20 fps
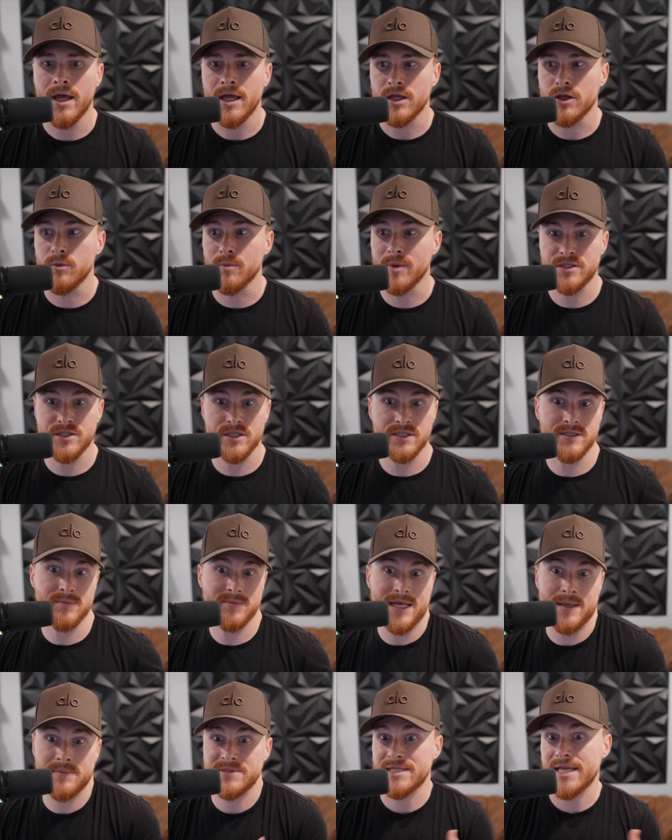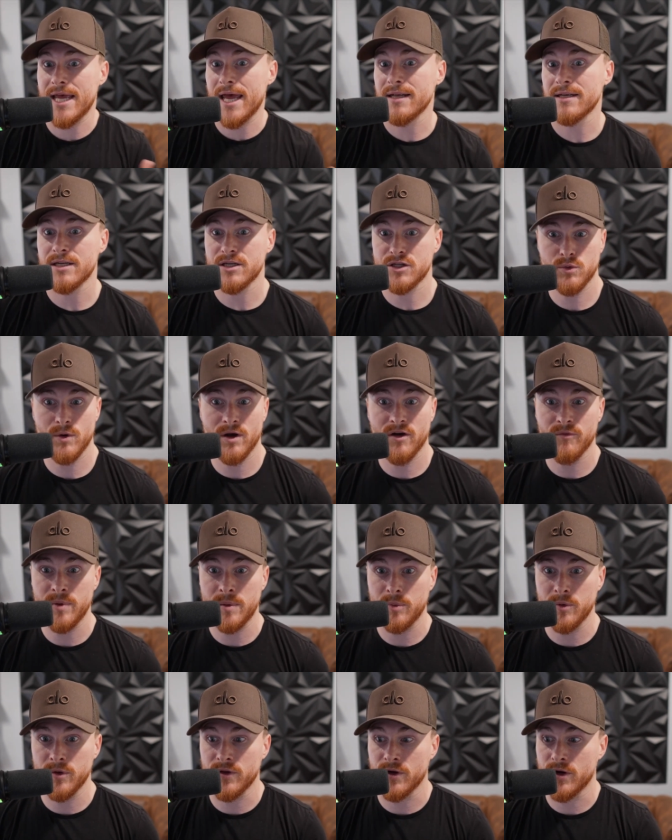You mentioned sometimes 10 to 12
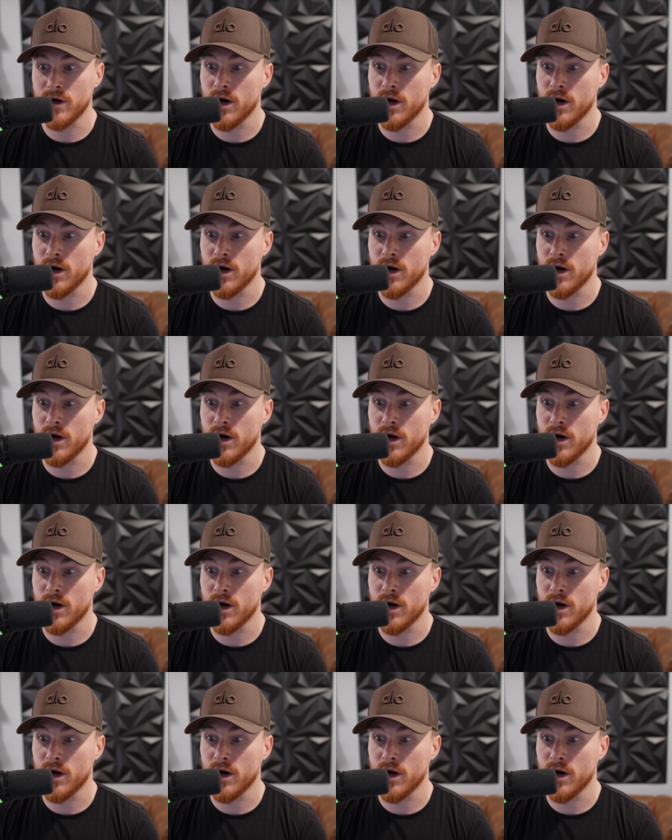people in there.